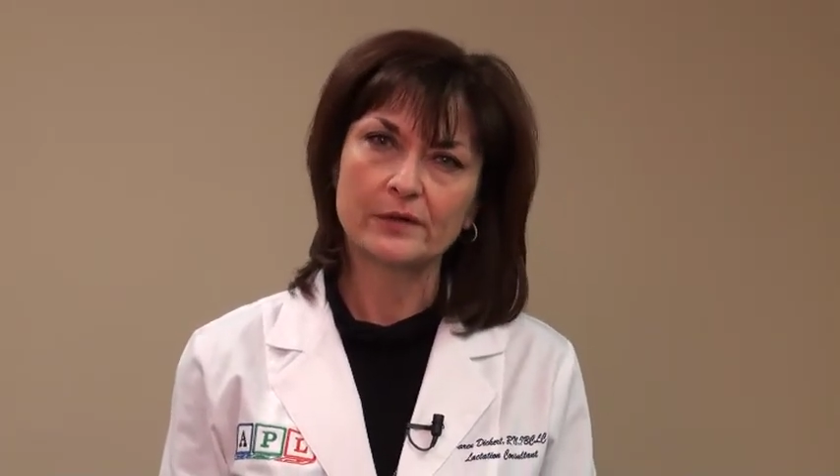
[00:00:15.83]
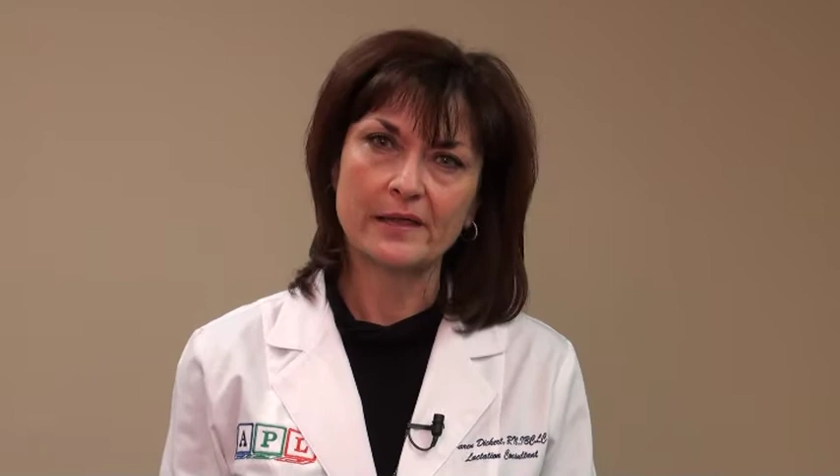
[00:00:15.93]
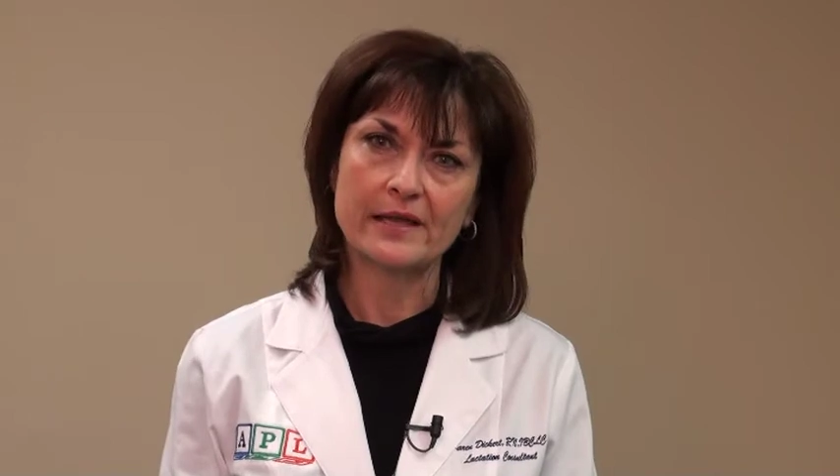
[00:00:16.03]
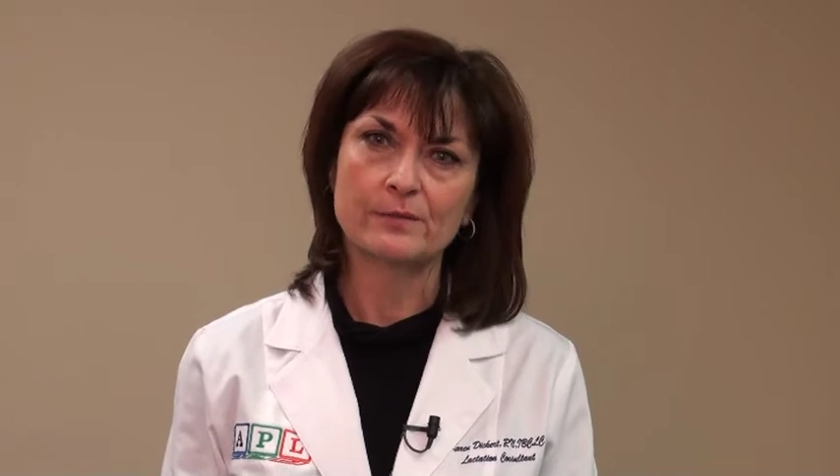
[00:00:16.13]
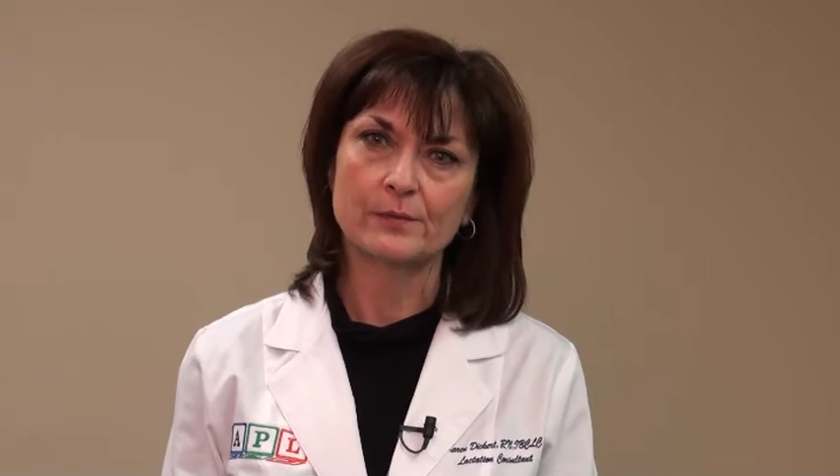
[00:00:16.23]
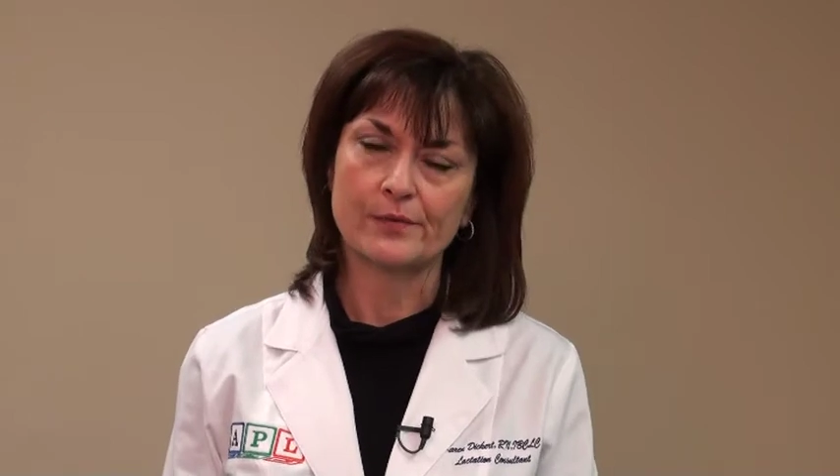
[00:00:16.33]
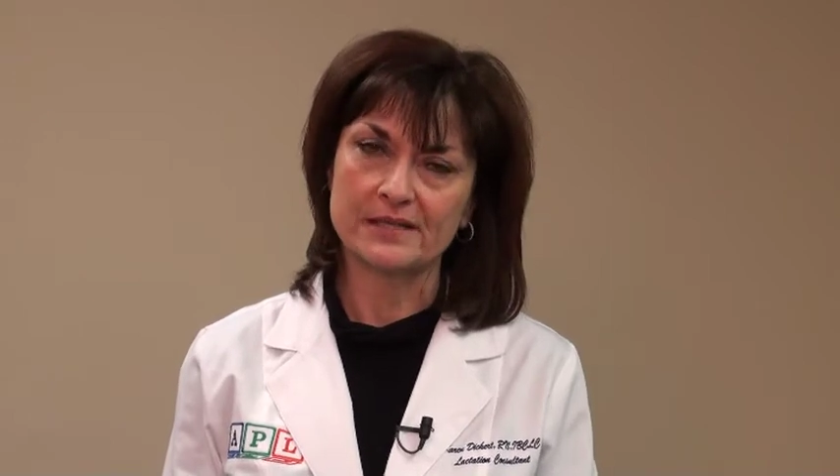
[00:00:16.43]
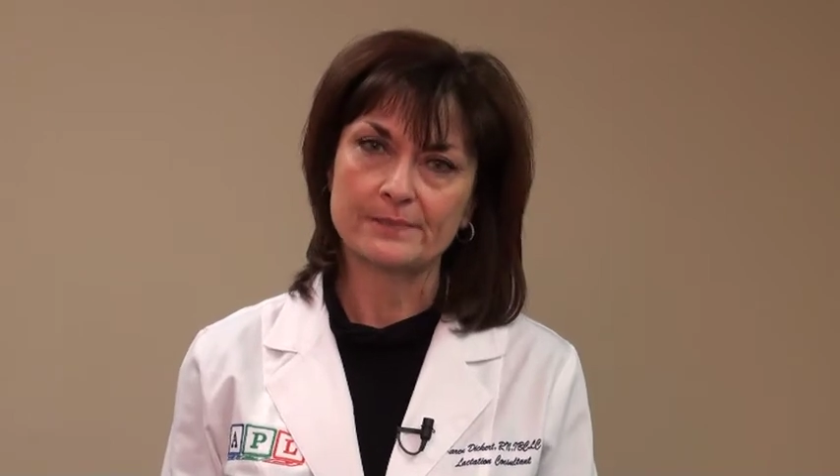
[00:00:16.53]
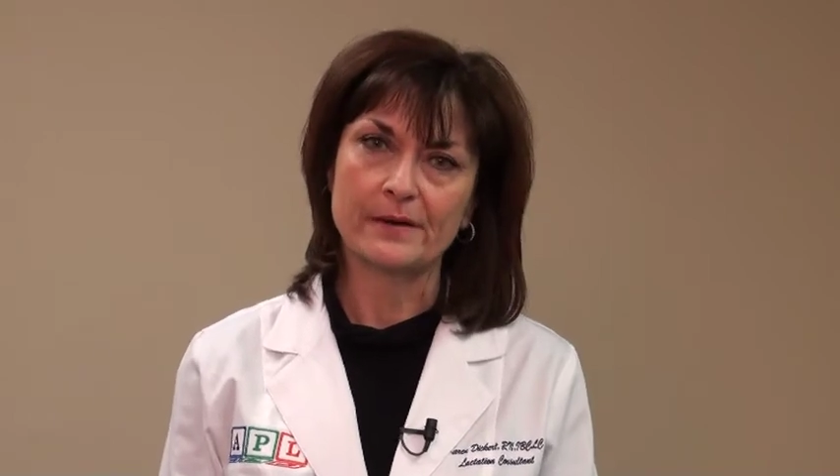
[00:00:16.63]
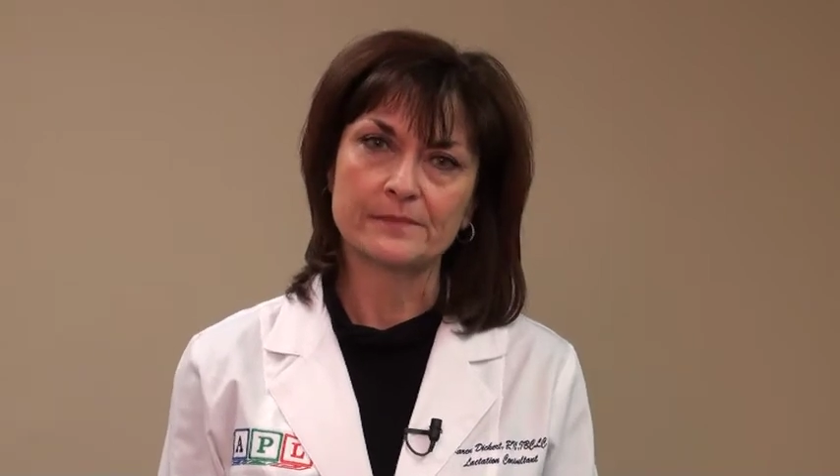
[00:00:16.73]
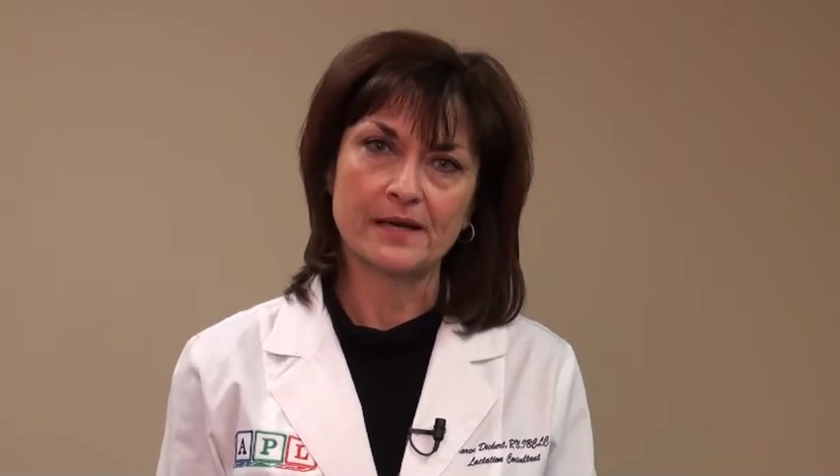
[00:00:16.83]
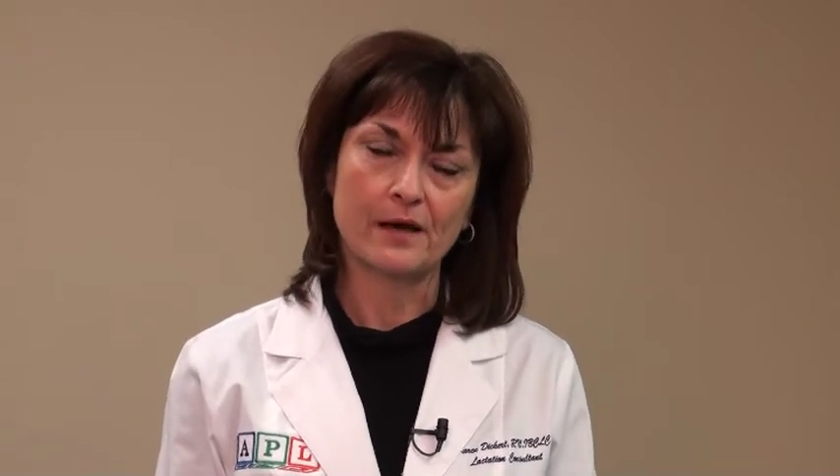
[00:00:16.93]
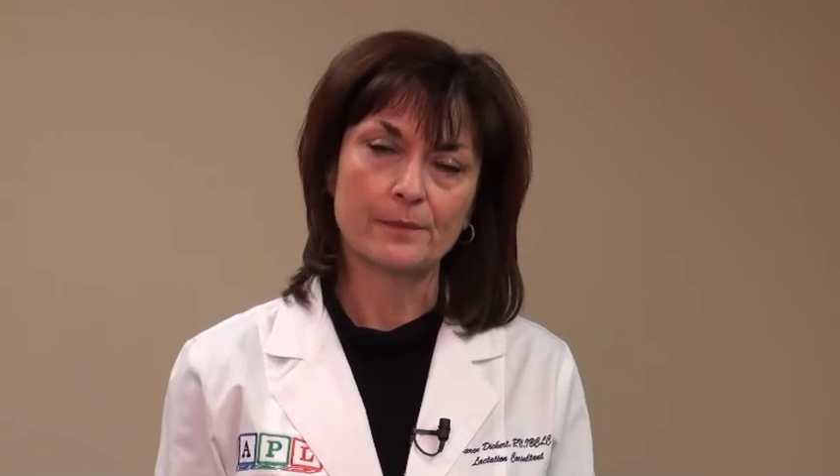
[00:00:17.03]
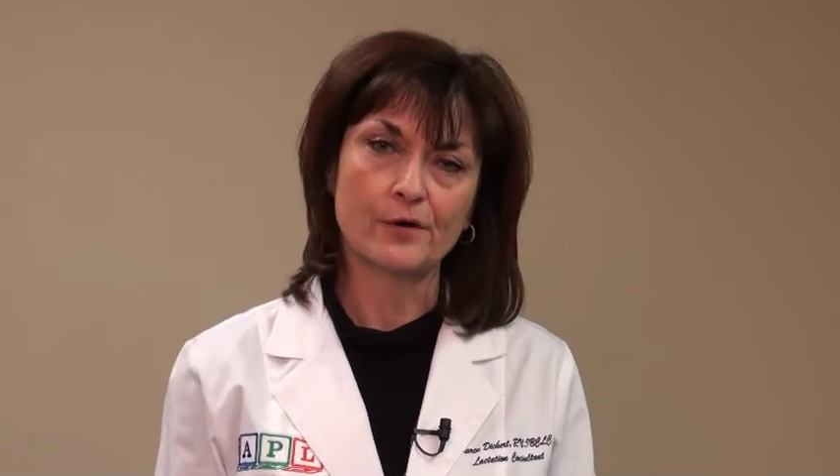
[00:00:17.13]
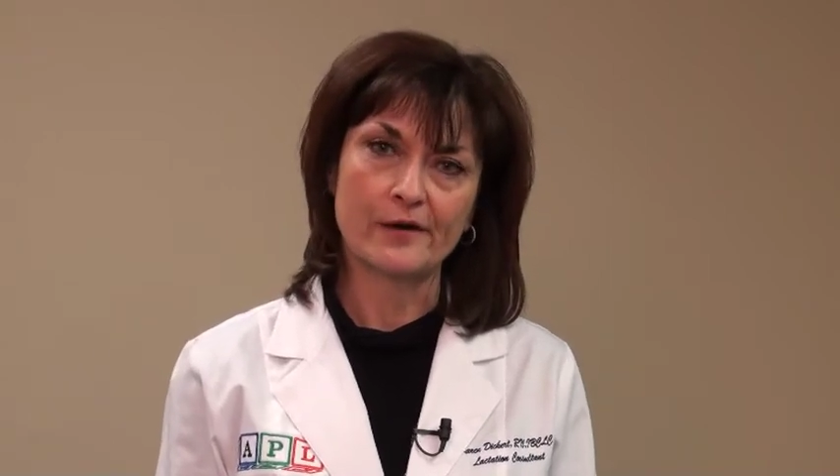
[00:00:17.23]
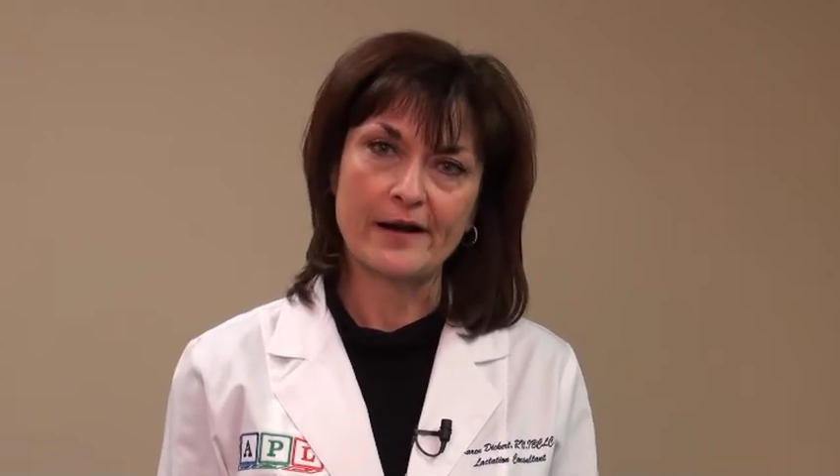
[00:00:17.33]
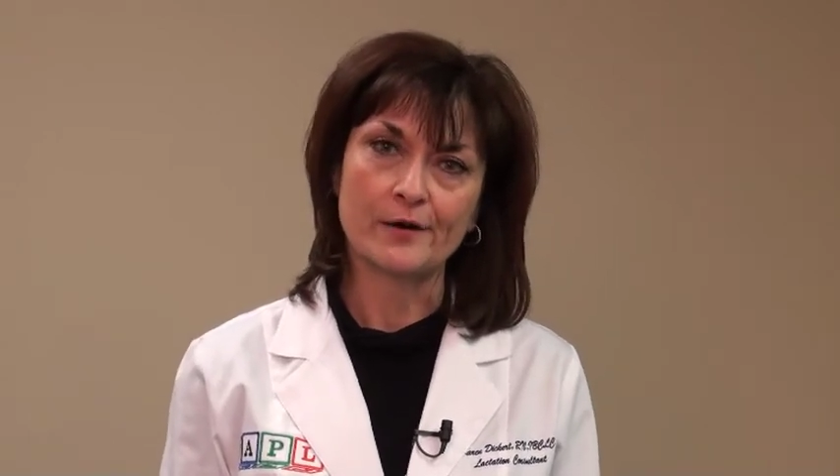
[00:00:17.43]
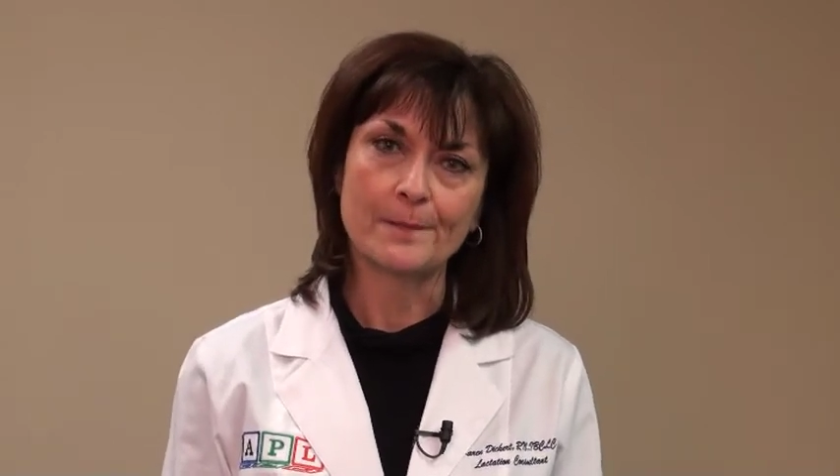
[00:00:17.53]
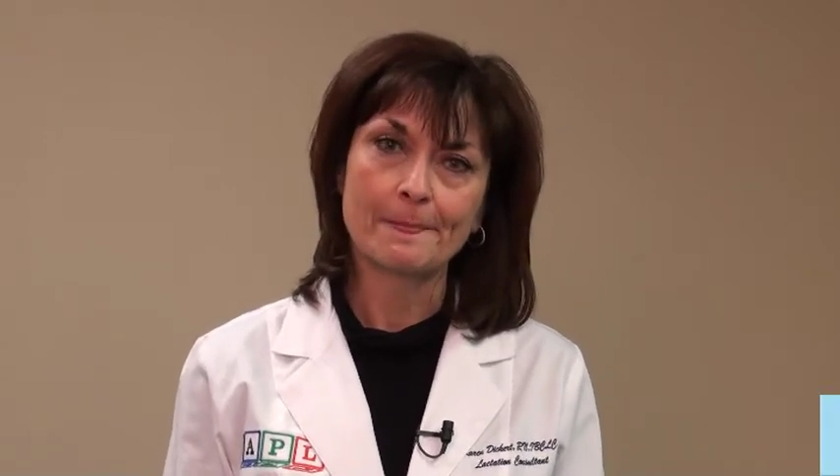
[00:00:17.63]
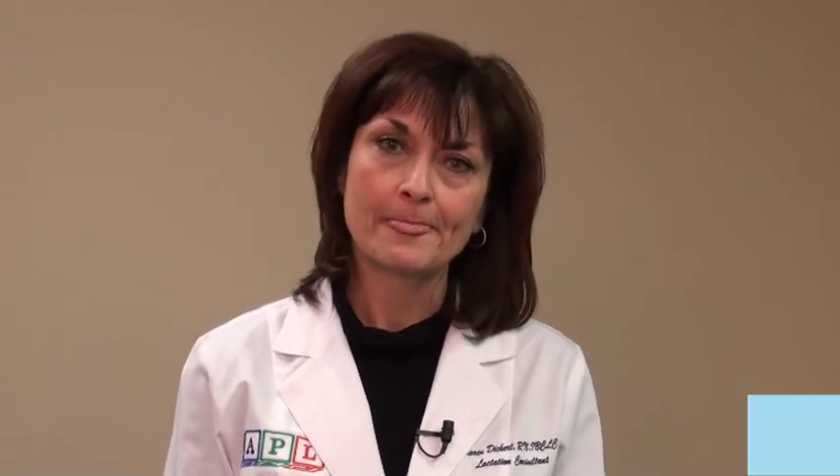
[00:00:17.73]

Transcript: reliable breast pump to help her out.